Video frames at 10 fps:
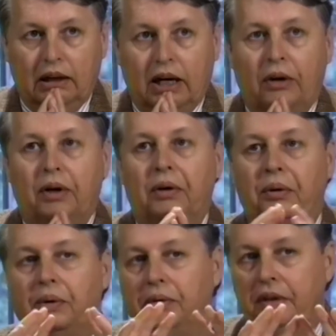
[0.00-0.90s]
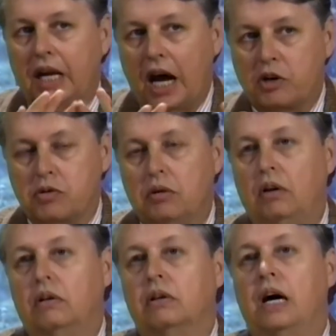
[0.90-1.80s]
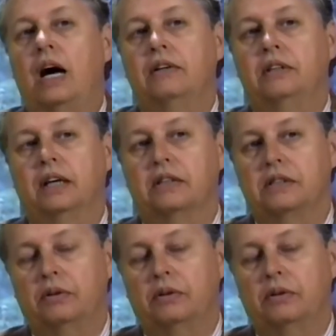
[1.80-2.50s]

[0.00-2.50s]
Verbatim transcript: our whole natural context,